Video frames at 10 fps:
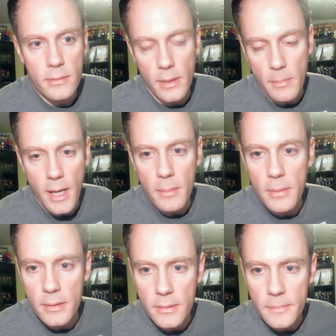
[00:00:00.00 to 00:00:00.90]
in my
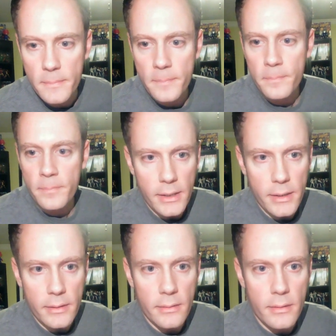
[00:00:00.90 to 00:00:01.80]
opinion.
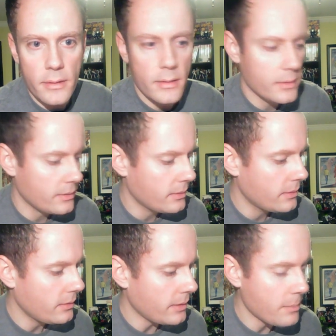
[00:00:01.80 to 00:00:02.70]
And
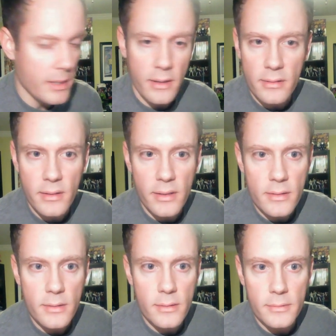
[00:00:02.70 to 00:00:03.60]
I bought into
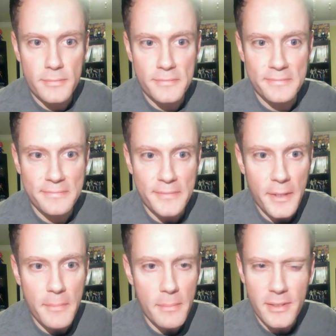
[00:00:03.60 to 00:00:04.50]
this.
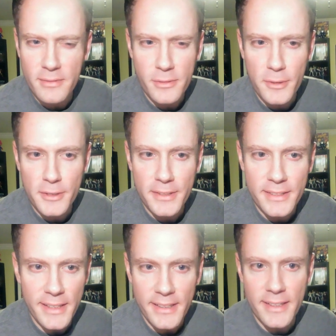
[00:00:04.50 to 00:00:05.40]
Maybe
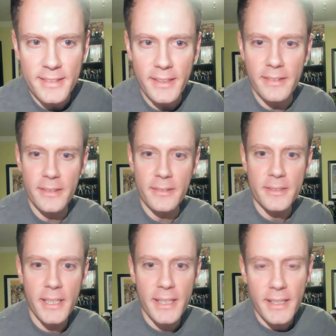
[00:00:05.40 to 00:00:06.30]
unfortunately, I guess, I don't know.
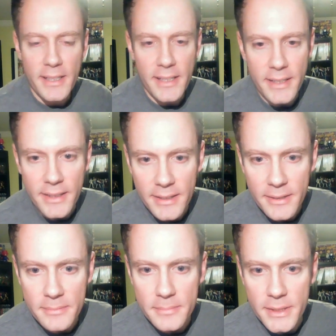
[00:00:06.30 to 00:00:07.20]

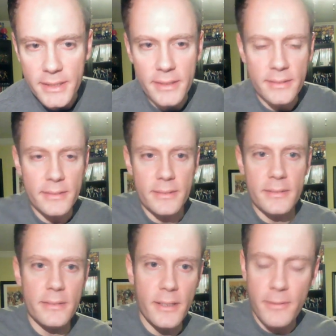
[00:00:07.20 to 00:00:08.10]
But
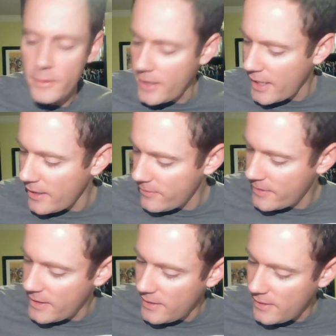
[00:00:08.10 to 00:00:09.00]
if you
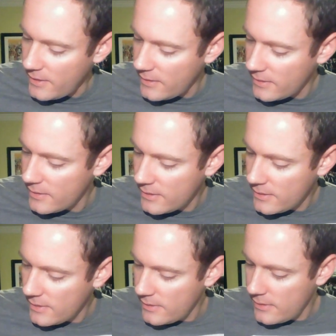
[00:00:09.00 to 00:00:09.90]
have
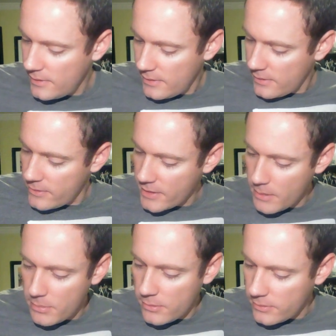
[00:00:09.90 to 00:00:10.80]
there's a
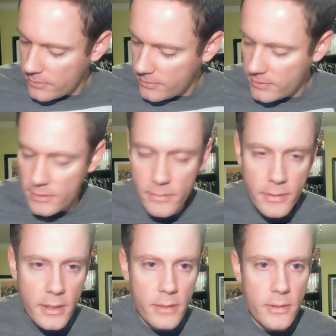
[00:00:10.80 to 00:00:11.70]
couple
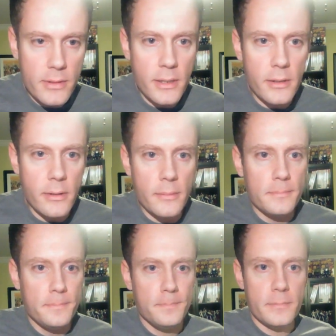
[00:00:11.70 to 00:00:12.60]
different covers here.
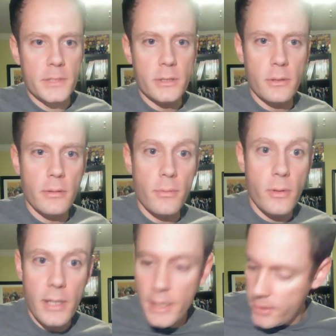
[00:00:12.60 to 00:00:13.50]
So the
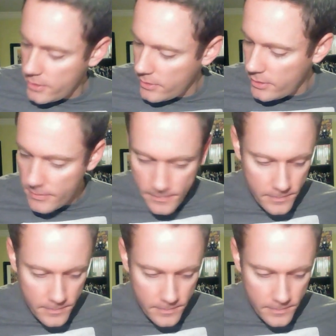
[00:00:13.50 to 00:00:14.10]
4 that I showed you,